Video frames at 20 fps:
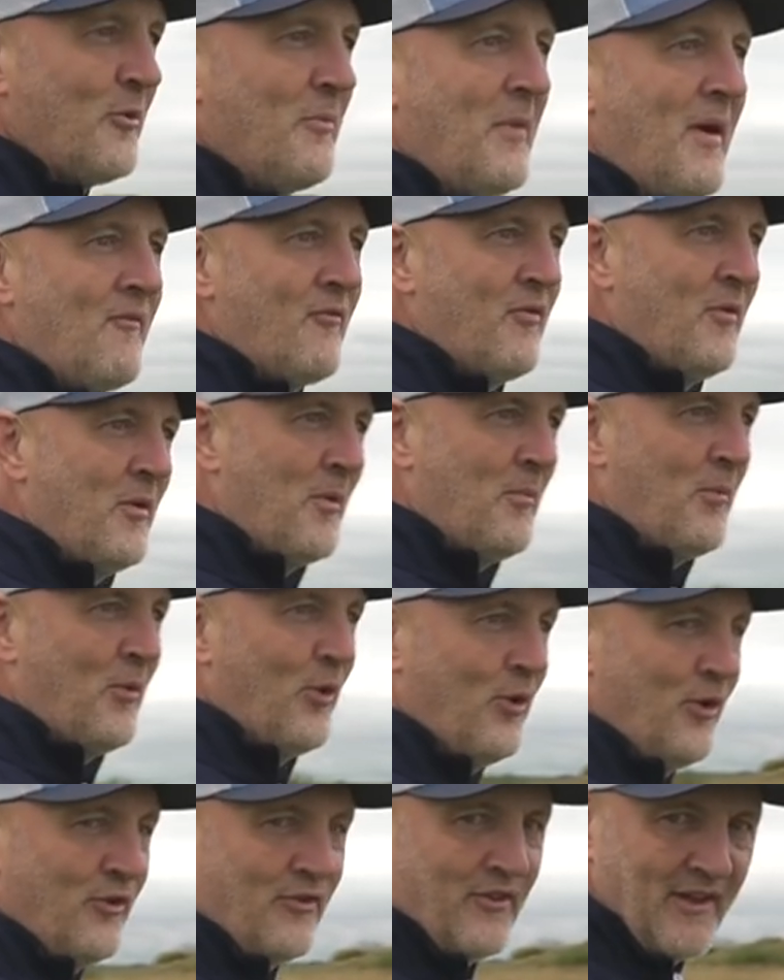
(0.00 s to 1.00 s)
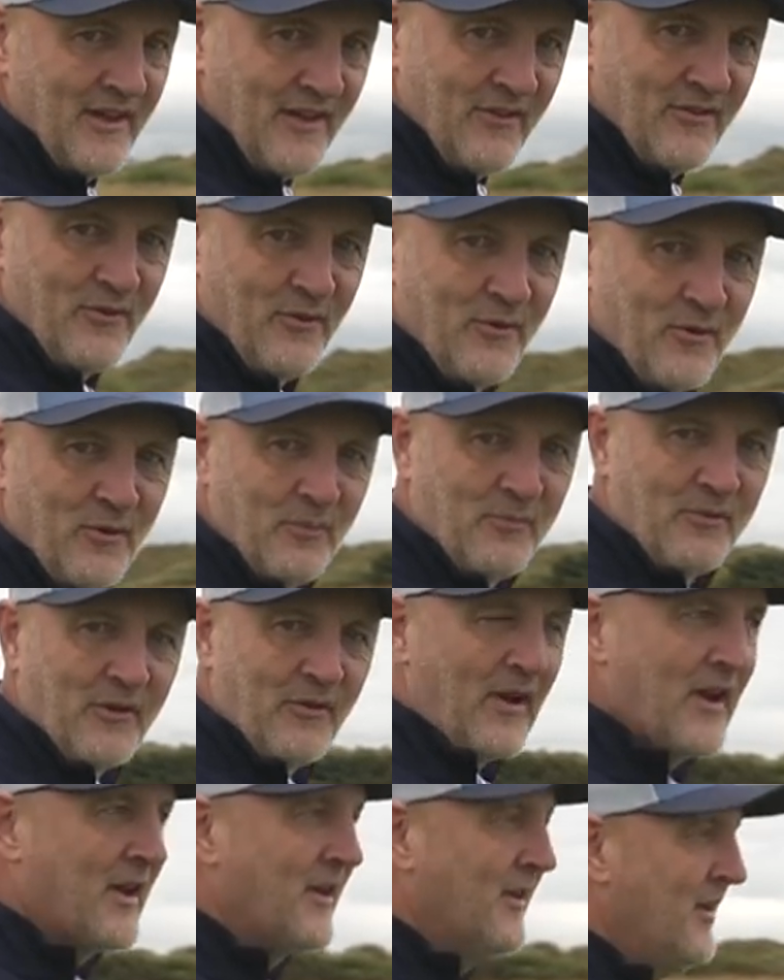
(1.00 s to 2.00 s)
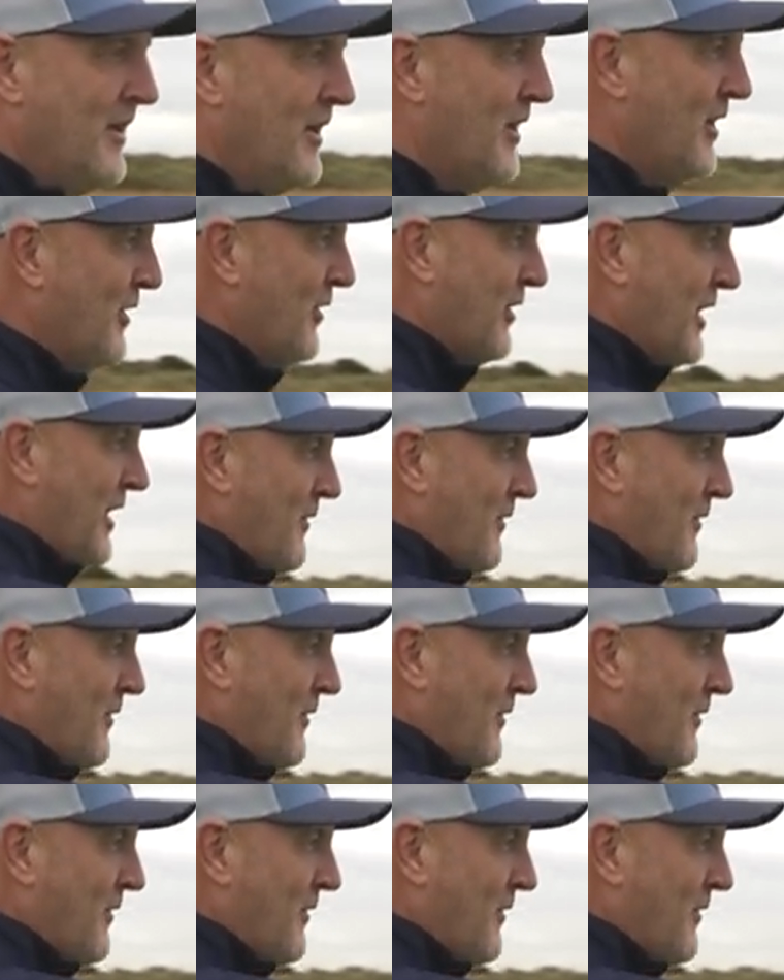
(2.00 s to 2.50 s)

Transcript: of men from the boys in these two clubs I reckon. Look